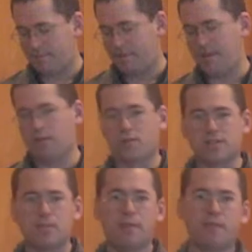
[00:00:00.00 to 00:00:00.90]
it
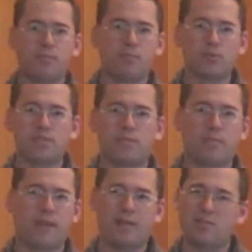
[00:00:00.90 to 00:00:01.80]
wasn't a
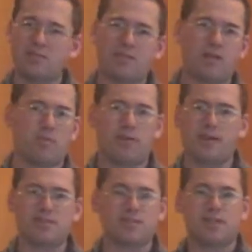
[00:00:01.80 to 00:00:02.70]
big pain, but it took a couple
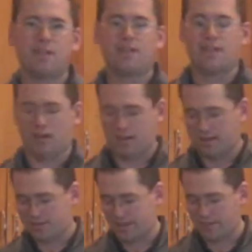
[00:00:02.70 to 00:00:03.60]
minutes. So
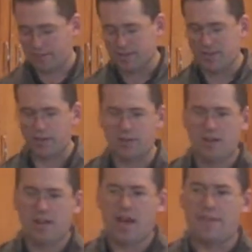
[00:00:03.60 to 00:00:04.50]
not that big a deal.
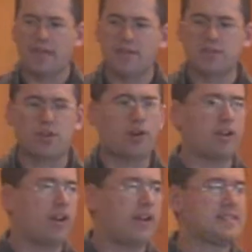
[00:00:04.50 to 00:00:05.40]
I think if your
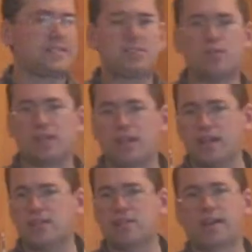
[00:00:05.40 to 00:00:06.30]
target audience is to do with
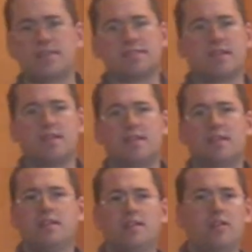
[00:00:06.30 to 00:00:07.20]
kids, like I said,
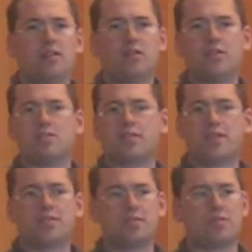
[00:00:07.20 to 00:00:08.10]
or
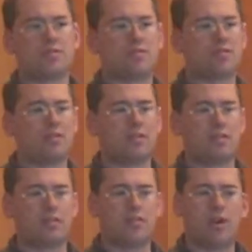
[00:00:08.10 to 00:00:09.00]
trade shows or
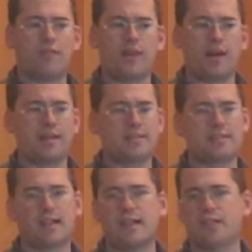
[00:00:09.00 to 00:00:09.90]
golf outings,
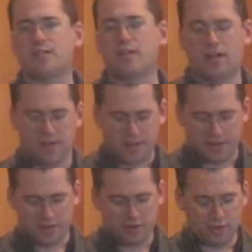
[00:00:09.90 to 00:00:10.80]
things of that nature,
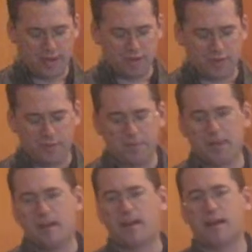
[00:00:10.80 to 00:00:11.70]
I think you can have
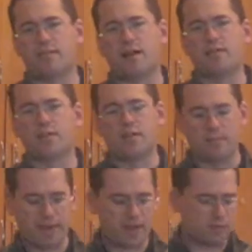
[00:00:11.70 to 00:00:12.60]
a good
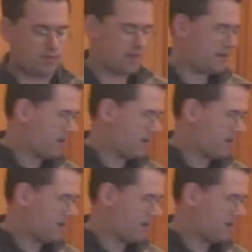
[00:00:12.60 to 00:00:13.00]
impact with it.